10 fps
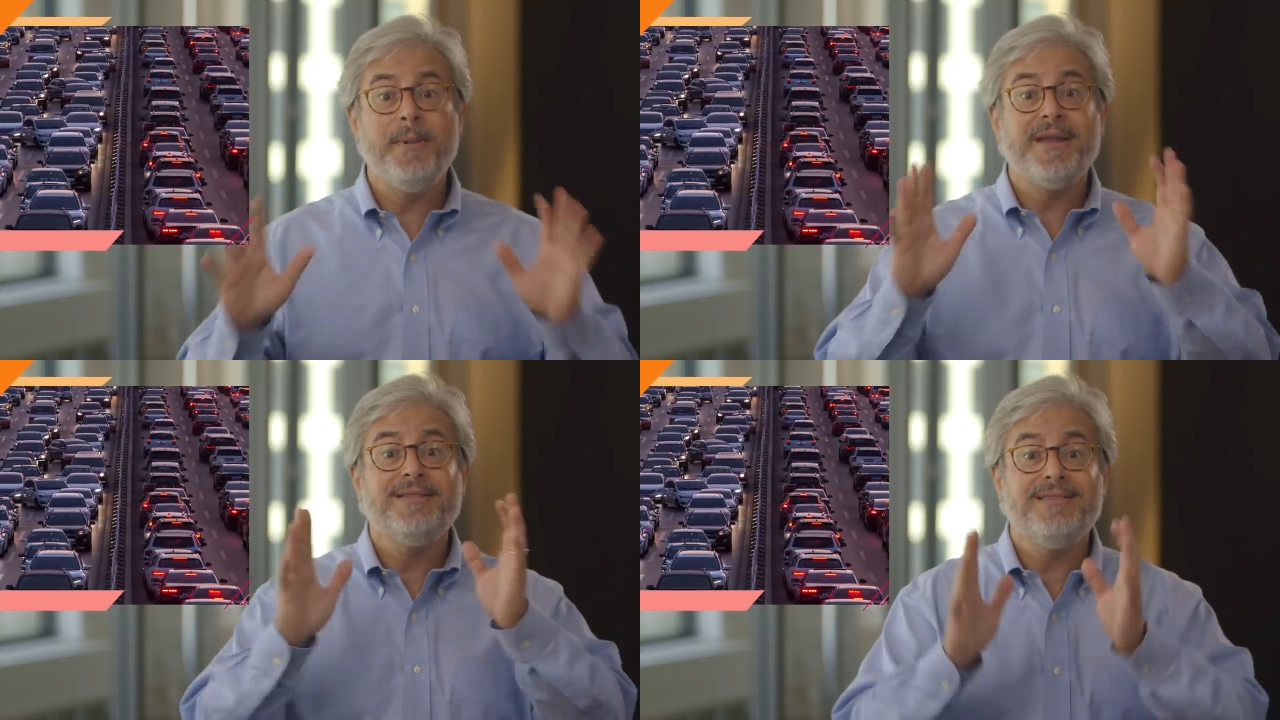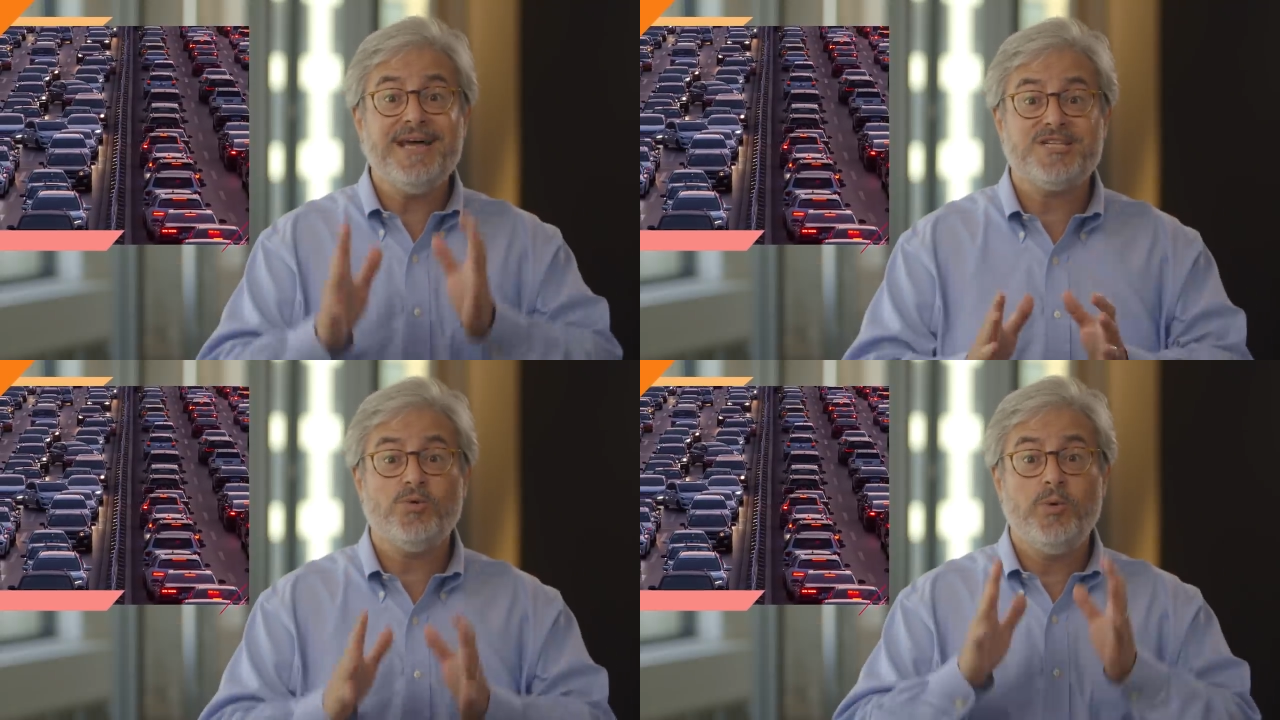but
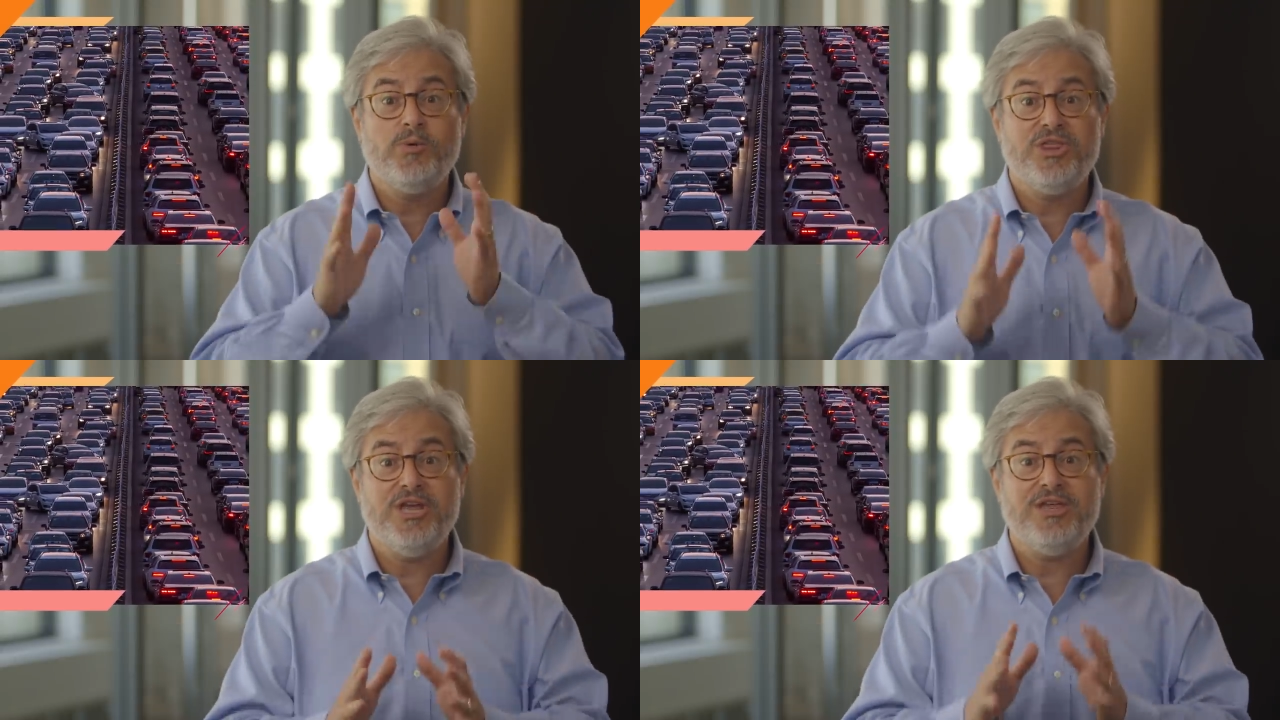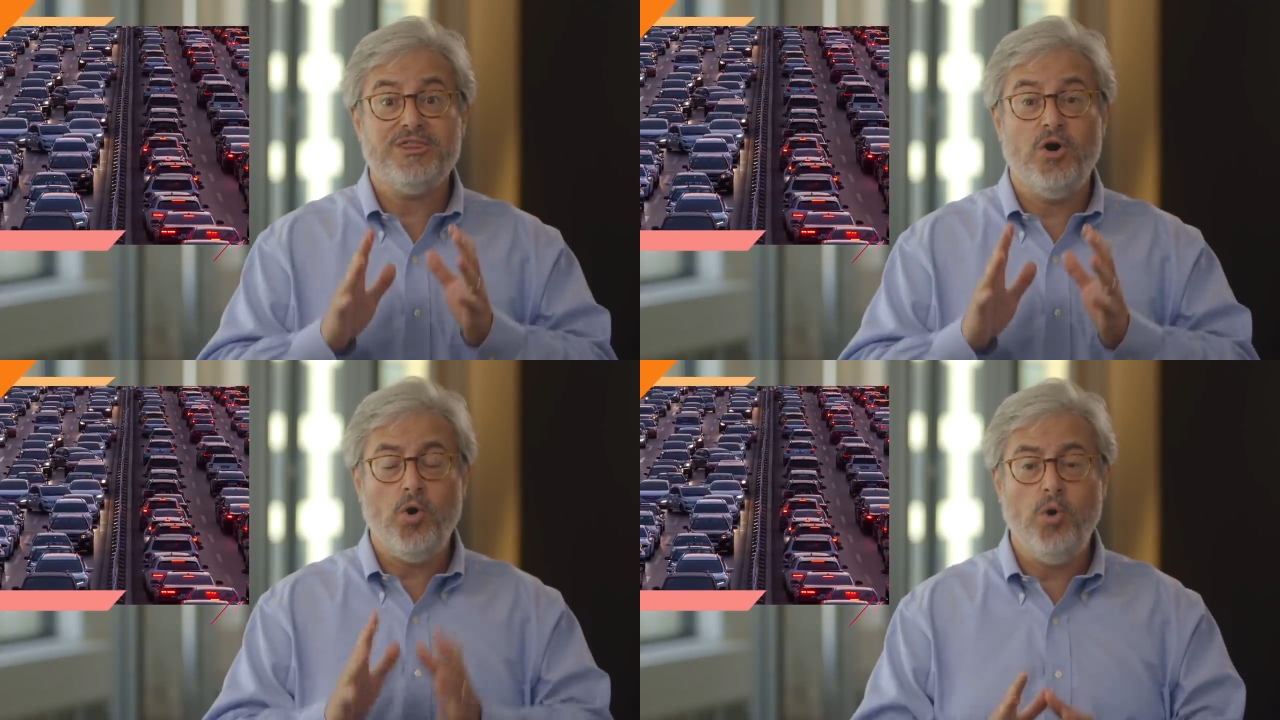unless we
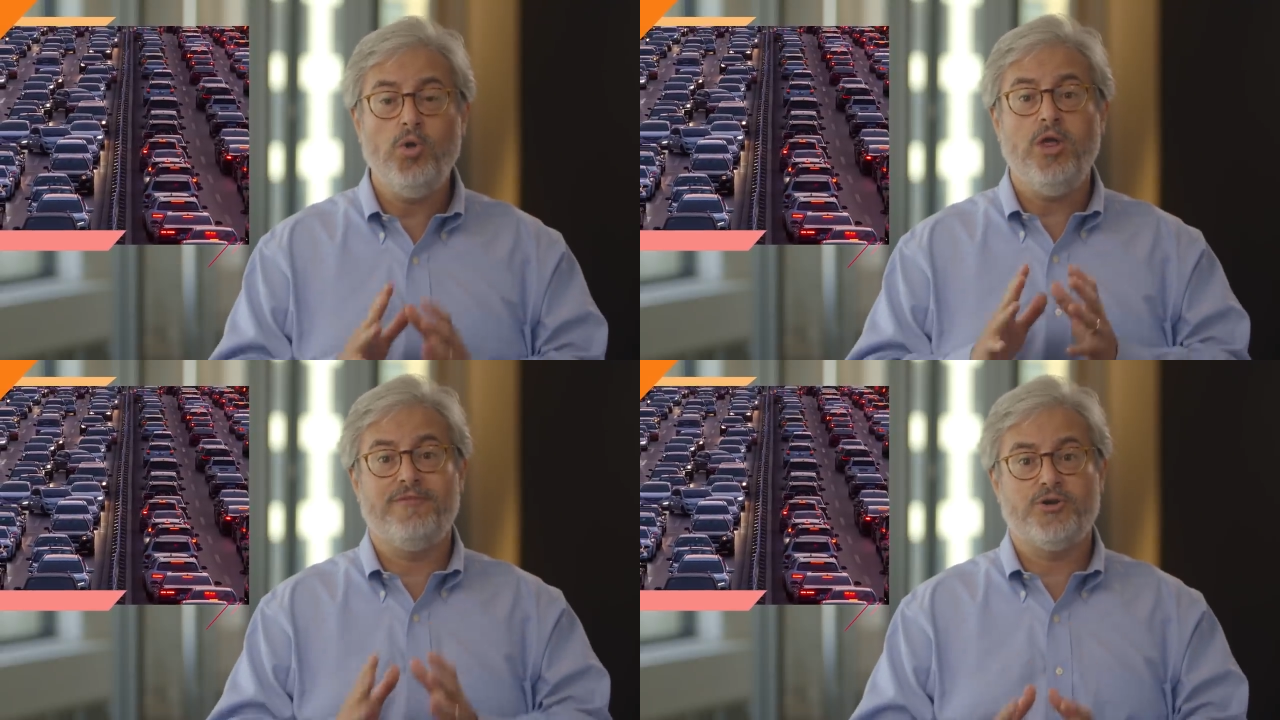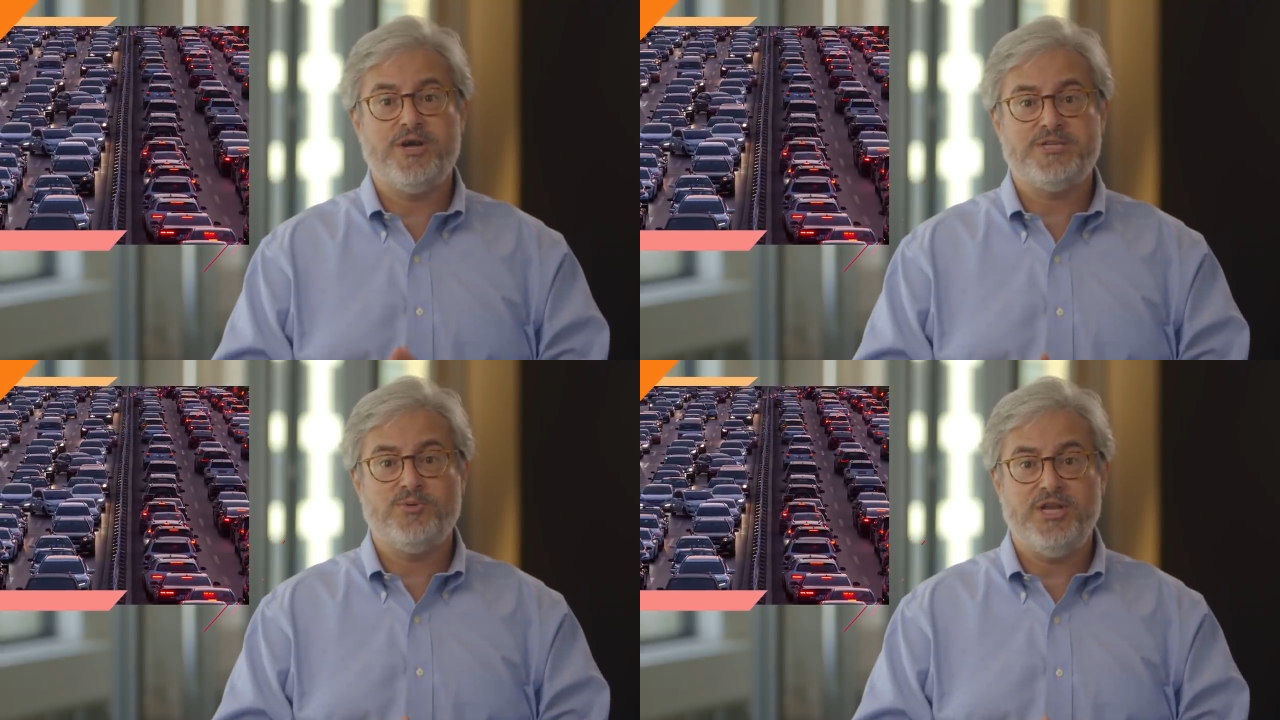rethink the whole of our
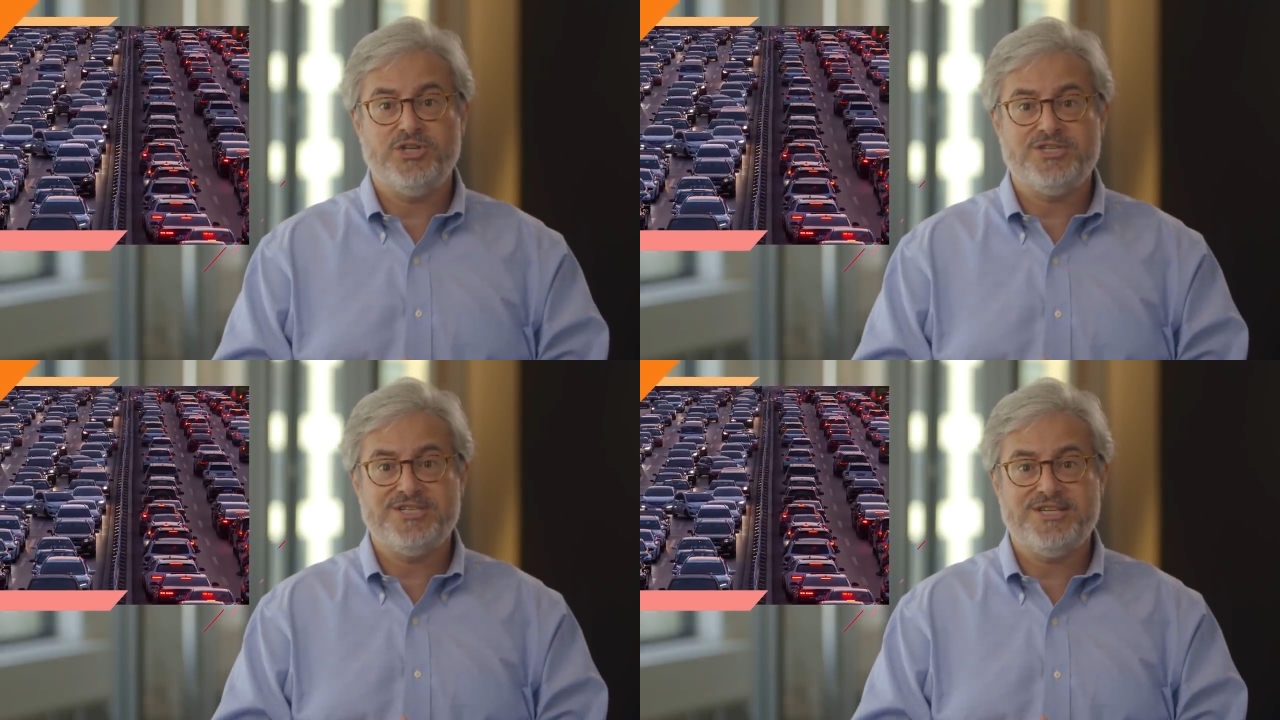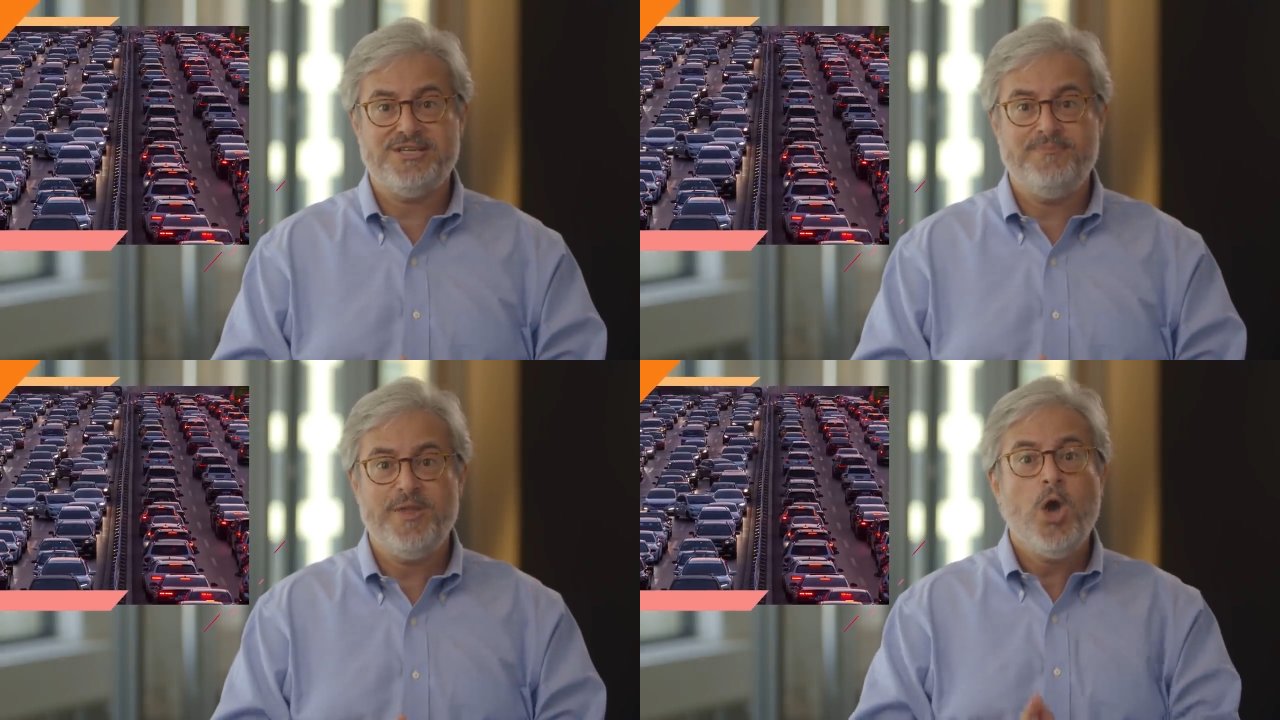transportation
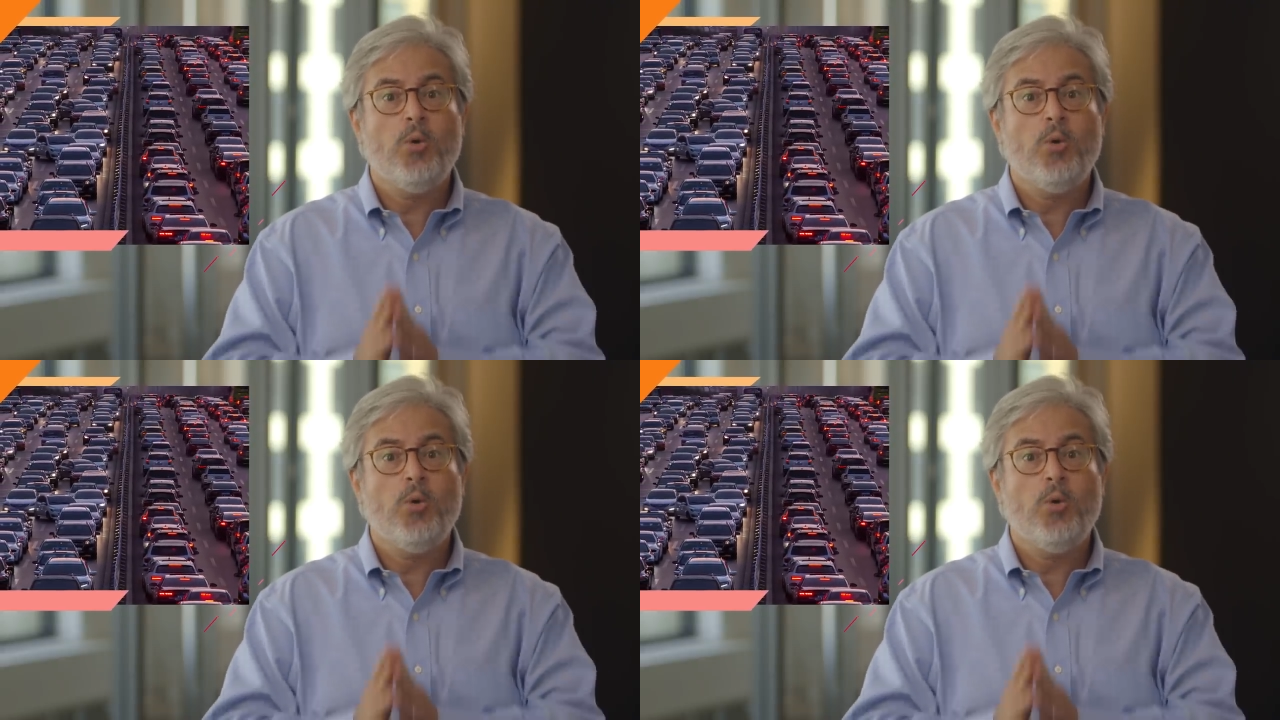system,